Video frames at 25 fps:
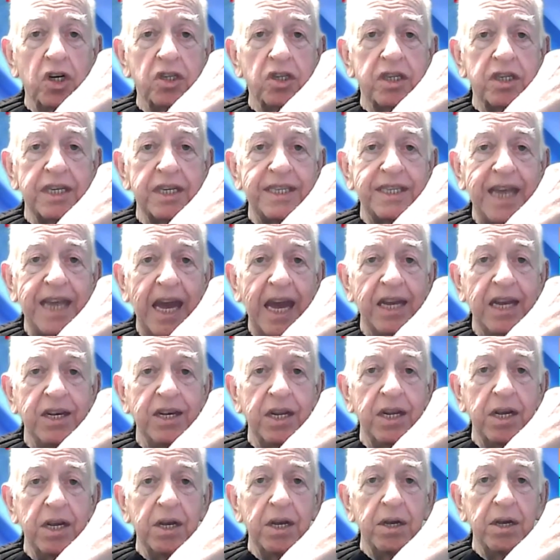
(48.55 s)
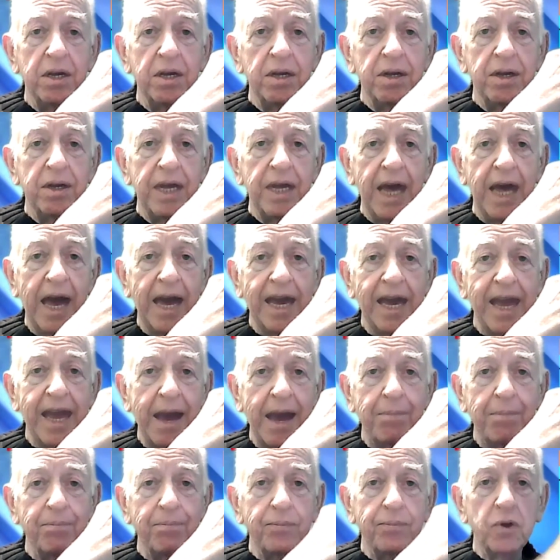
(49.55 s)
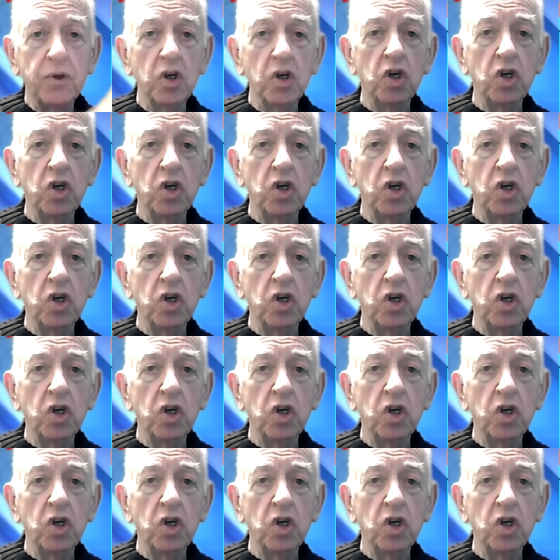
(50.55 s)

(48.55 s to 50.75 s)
to 10 a.m.